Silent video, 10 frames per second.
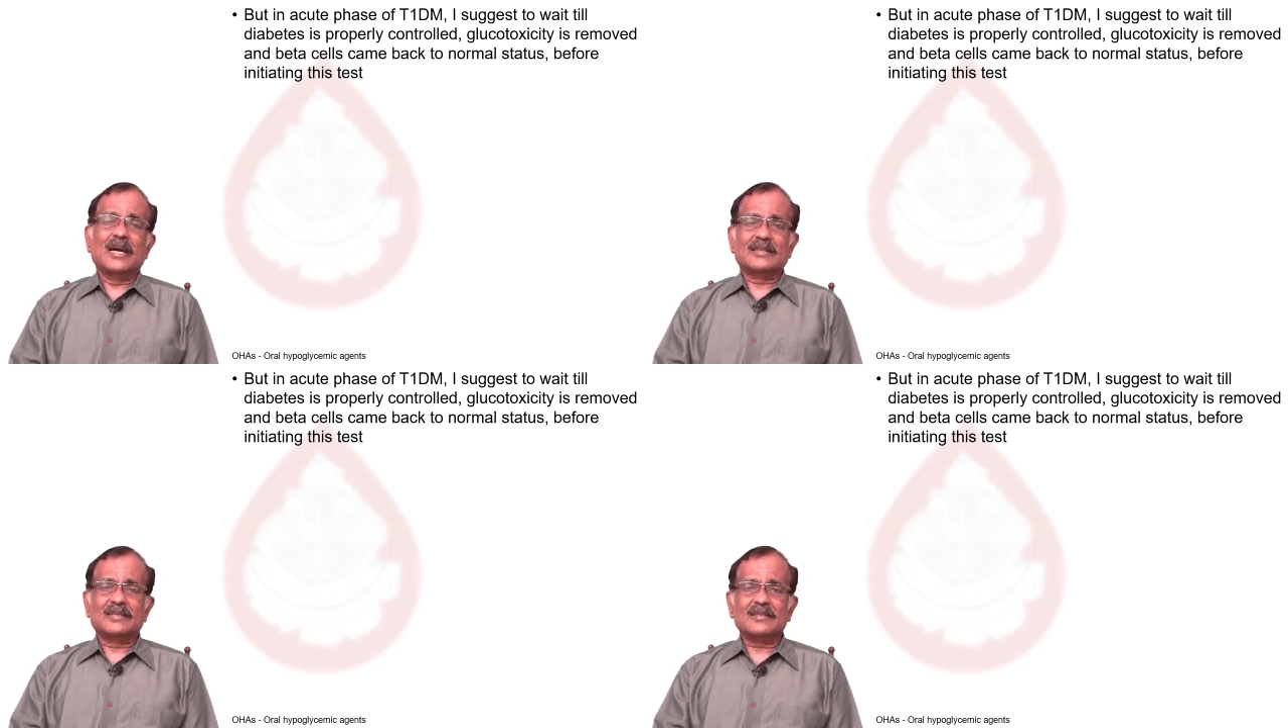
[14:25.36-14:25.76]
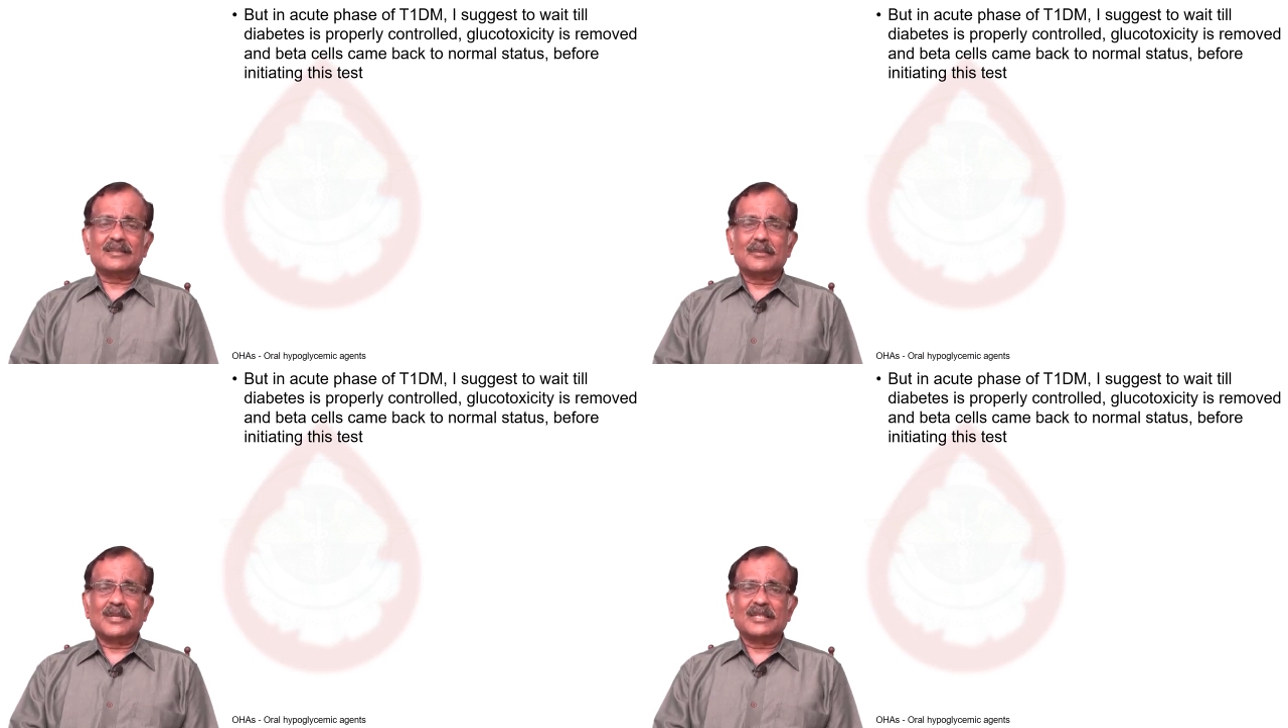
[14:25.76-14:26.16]
assess
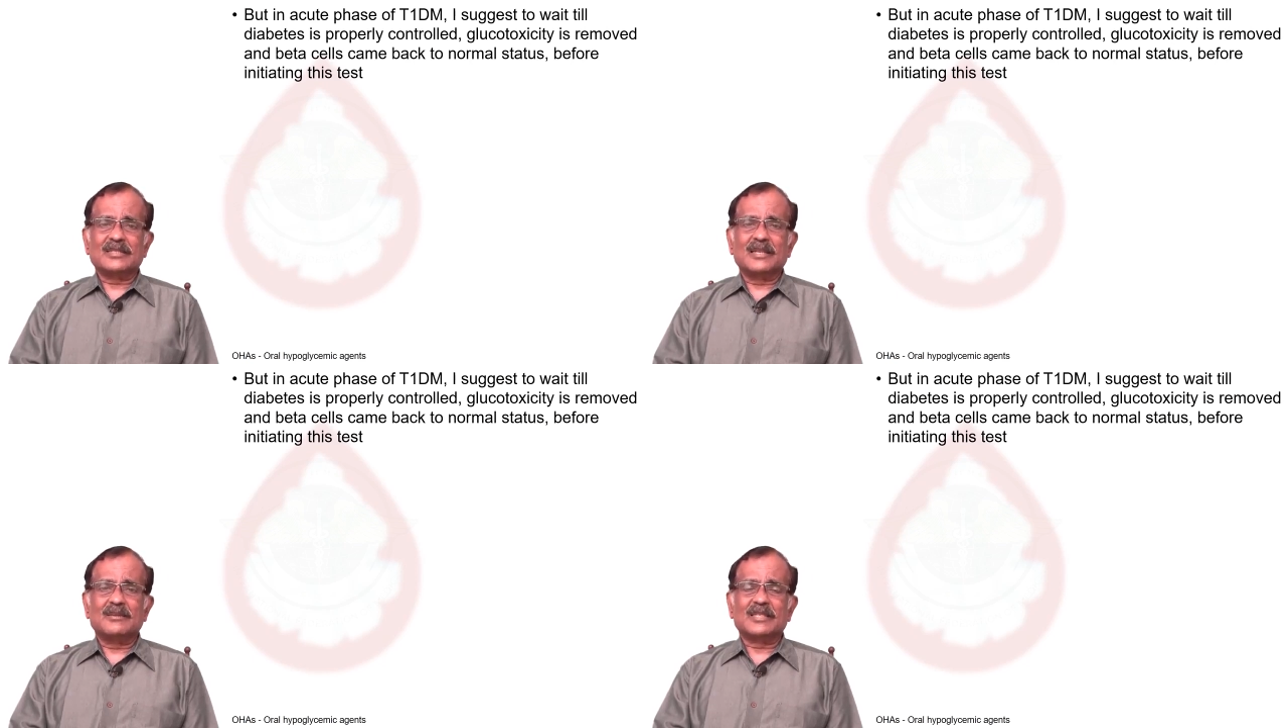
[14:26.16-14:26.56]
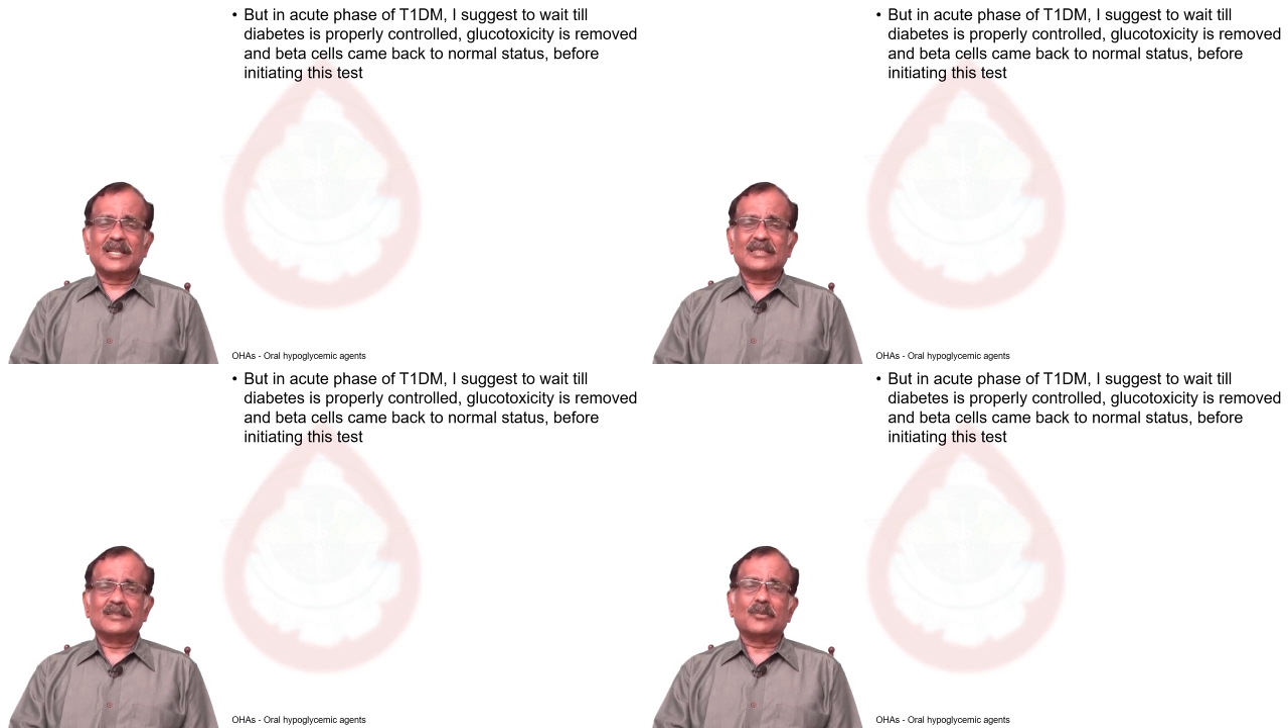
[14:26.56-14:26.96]
the beta cell
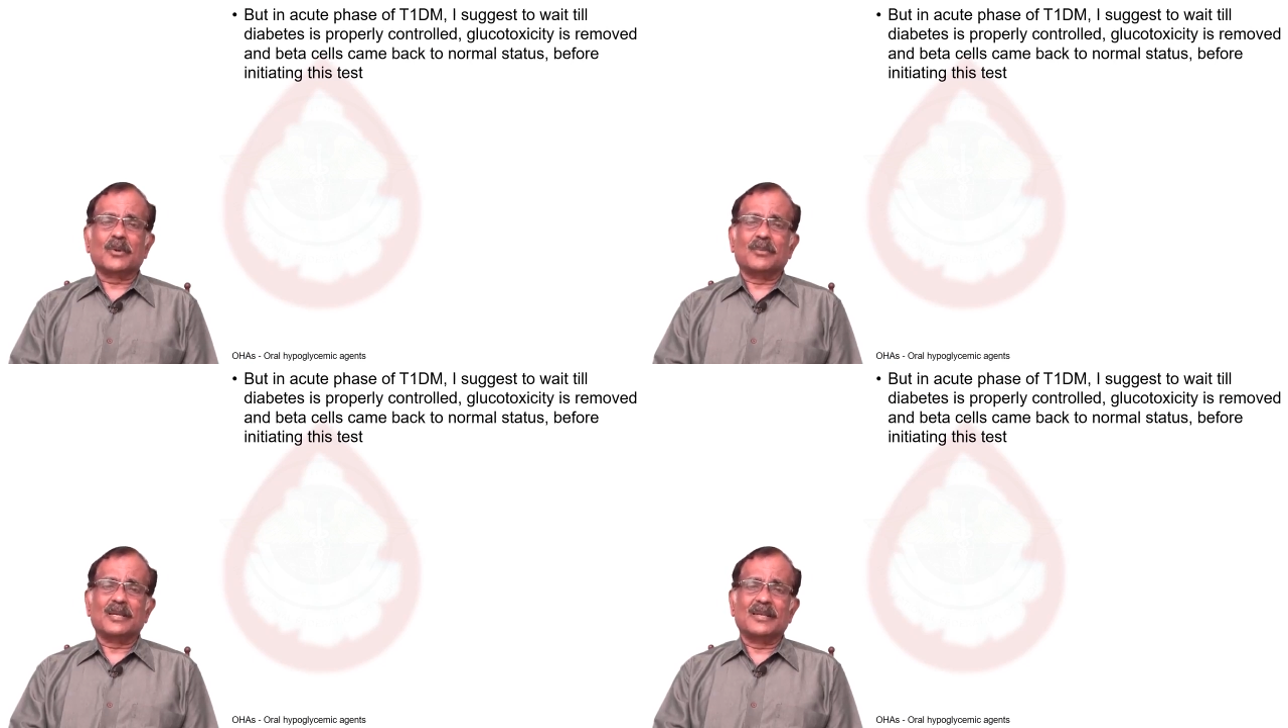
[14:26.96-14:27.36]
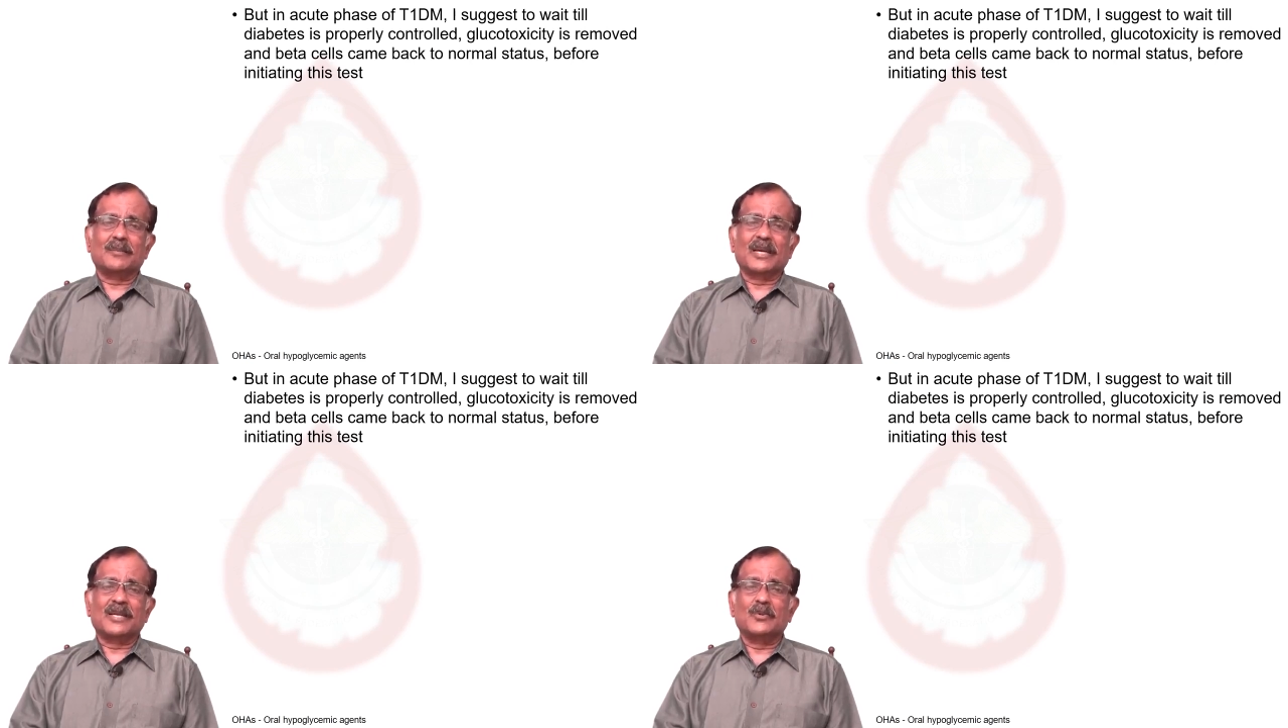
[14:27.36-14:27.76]
status properly
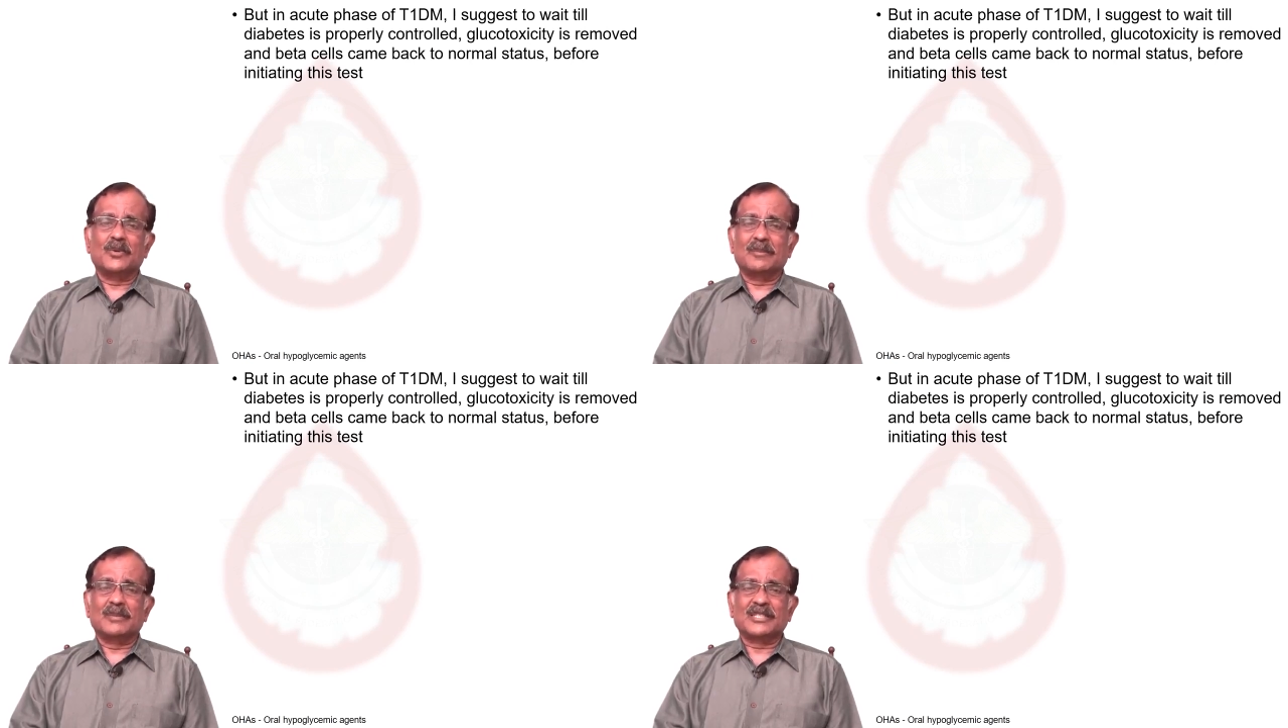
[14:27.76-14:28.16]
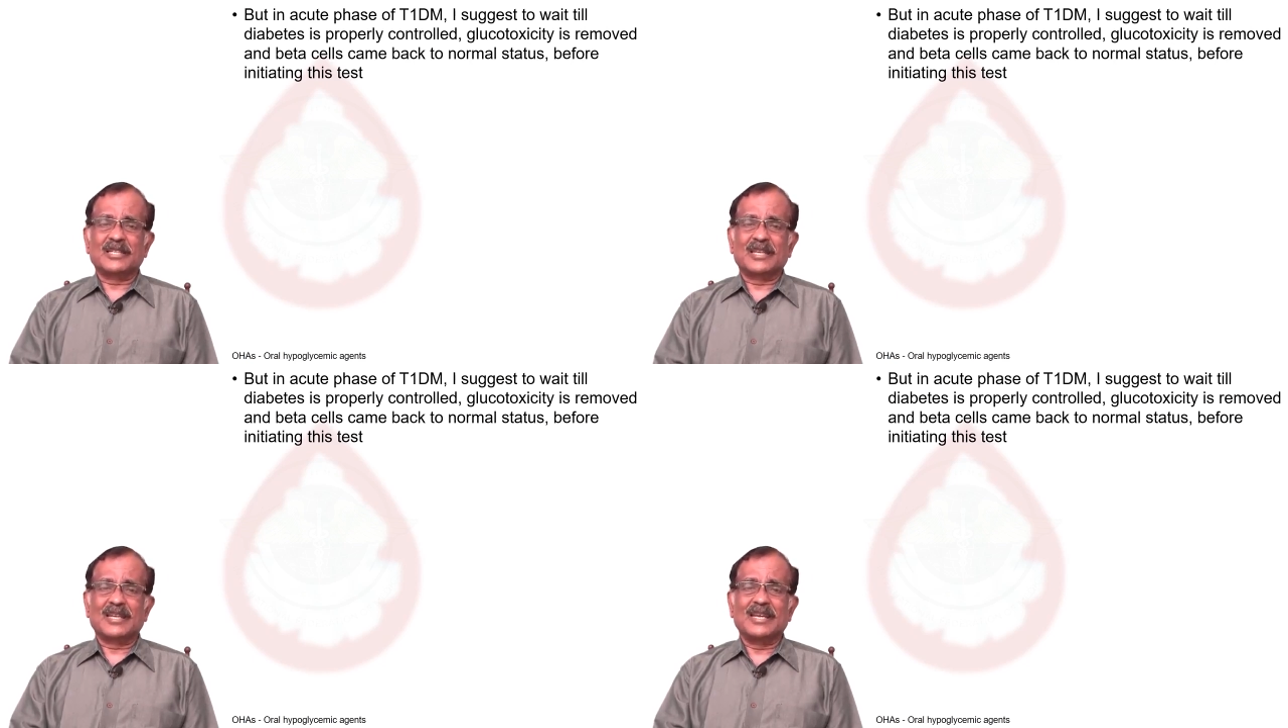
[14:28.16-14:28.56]
by
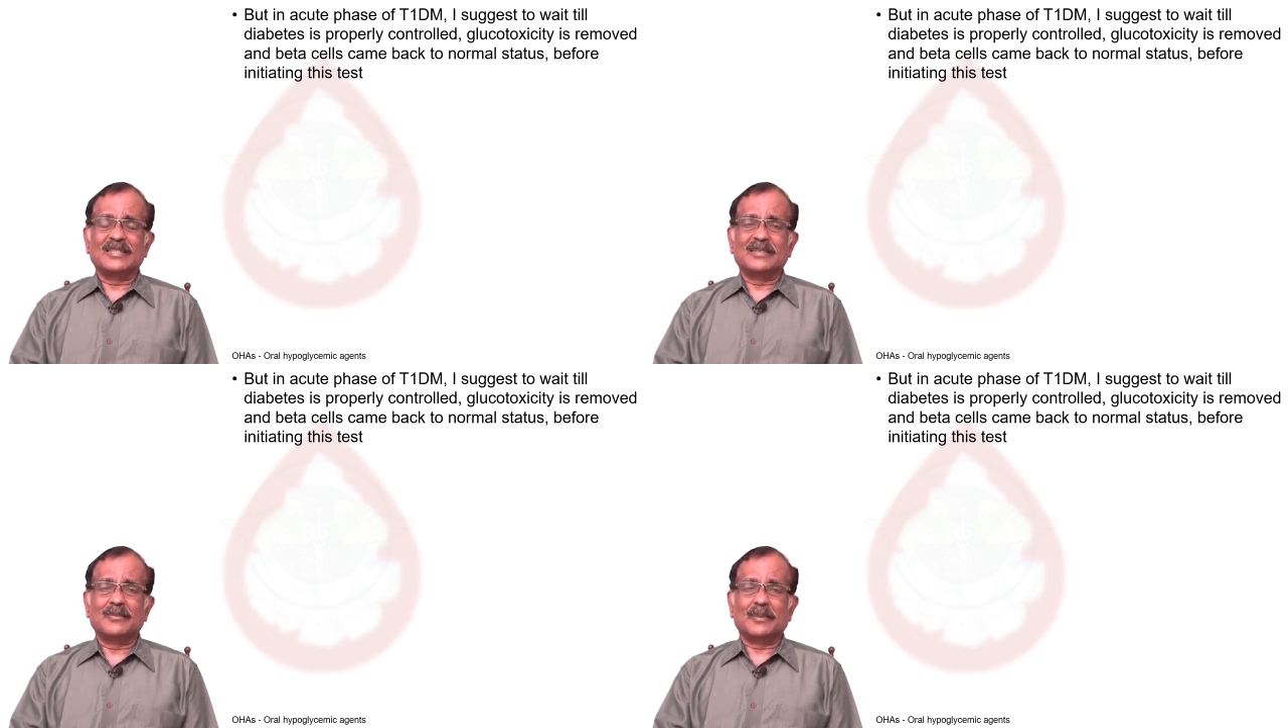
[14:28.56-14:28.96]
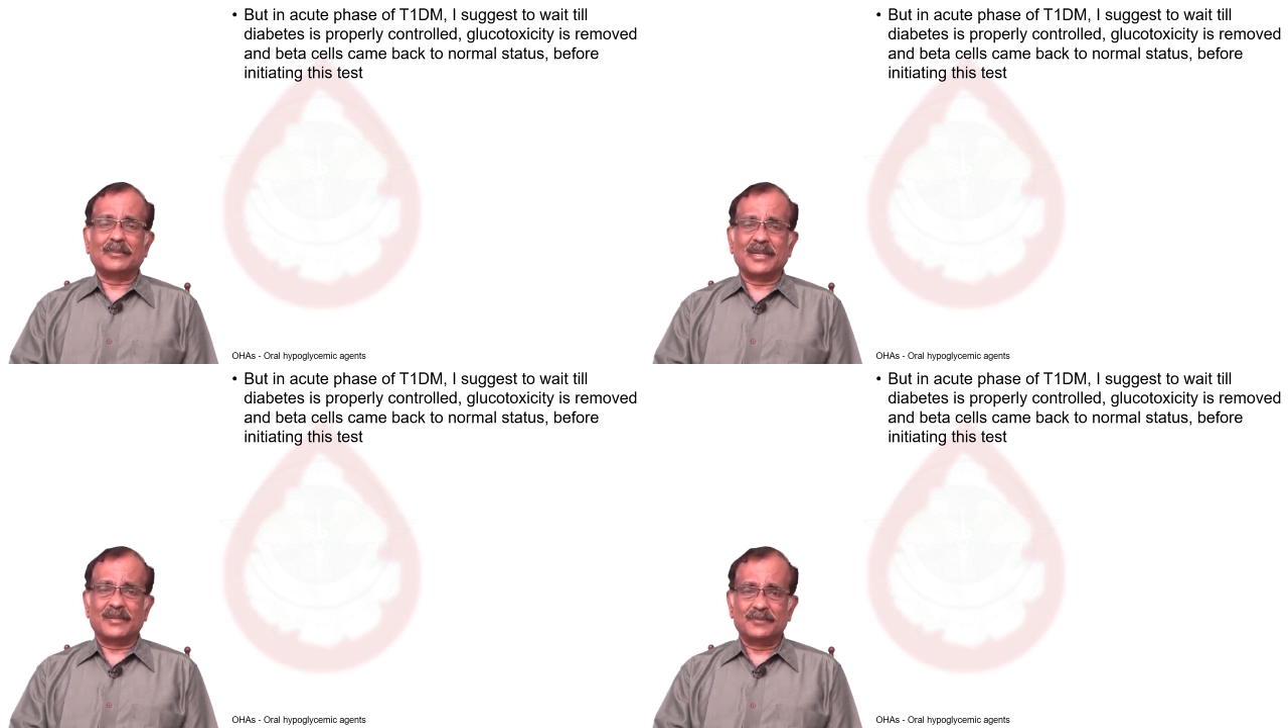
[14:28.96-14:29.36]
measuring a
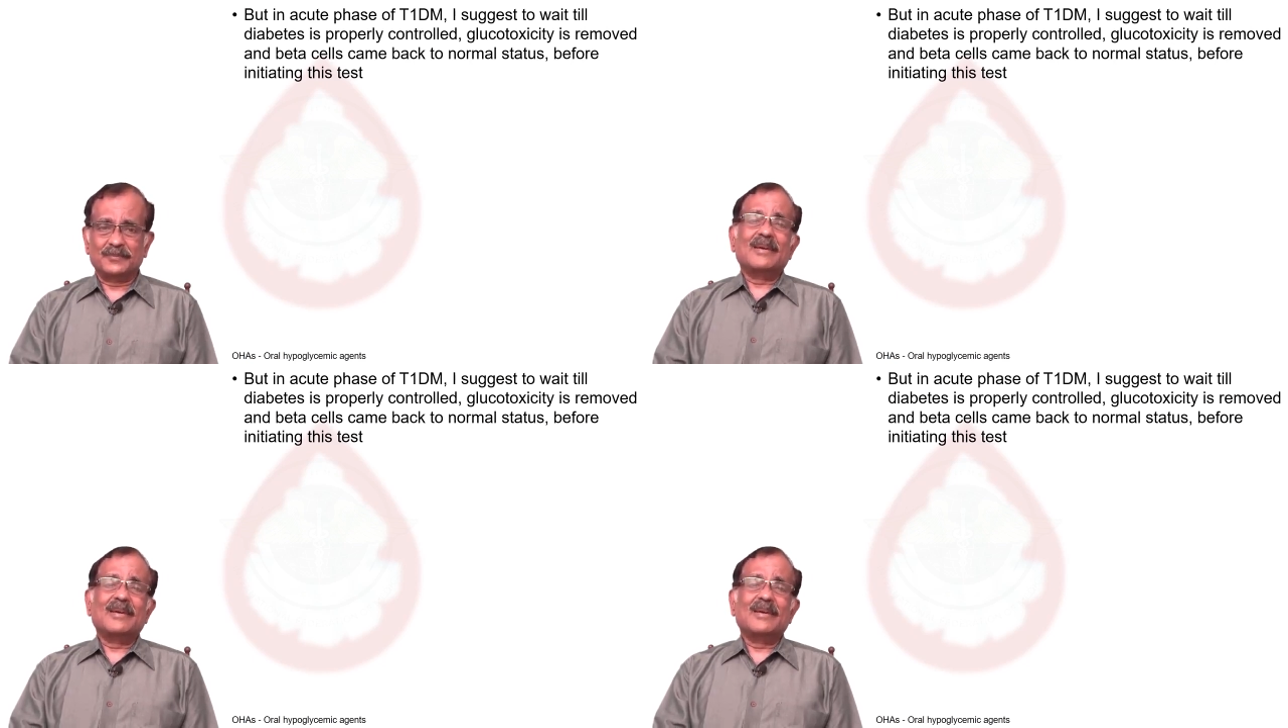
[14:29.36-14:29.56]
C-peptide.